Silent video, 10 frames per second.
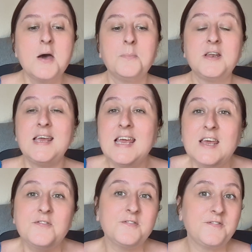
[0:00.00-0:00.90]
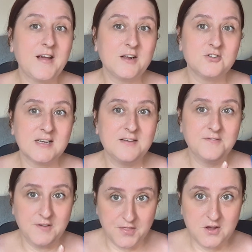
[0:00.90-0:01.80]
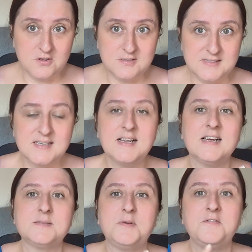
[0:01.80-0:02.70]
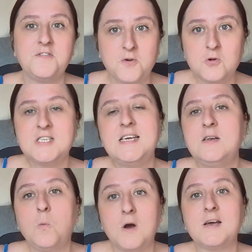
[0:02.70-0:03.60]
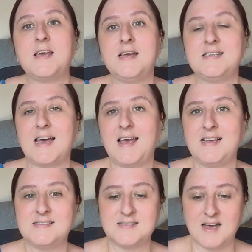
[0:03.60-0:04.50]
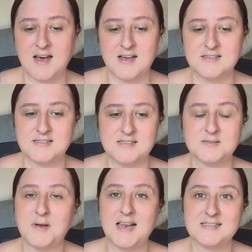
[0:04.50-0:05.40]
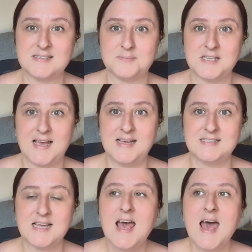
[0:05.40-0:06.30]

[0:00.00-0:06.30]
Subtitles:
but even factoring in for those, it has been 14 working days since my last update.